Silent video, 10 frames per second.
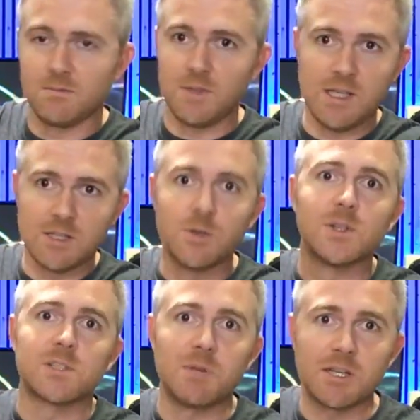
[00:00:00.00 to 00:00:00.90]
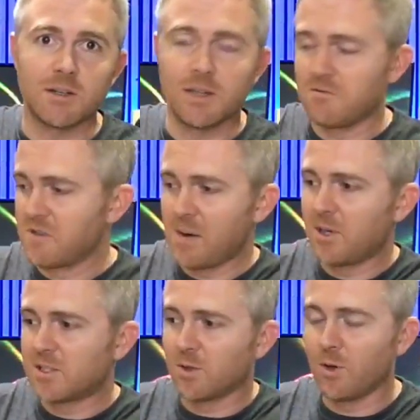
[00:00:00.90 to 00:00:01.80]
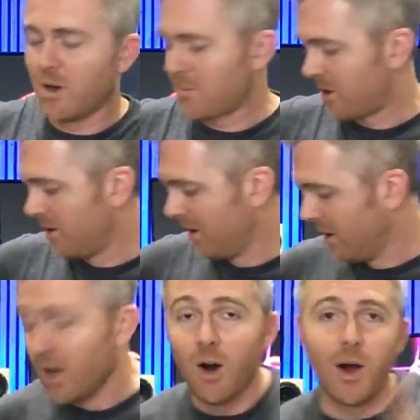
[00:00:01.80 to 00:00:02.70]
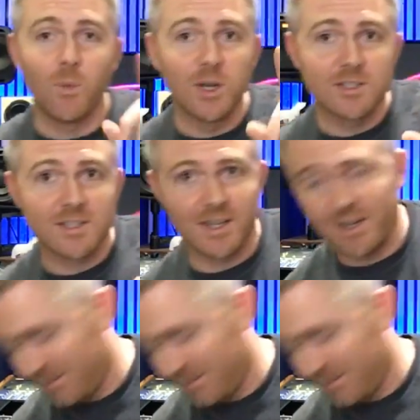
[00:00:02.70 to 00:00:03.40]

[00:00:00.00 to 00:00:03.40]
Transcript: into a speaker. It vibrates the whole armor. Oh, I will say,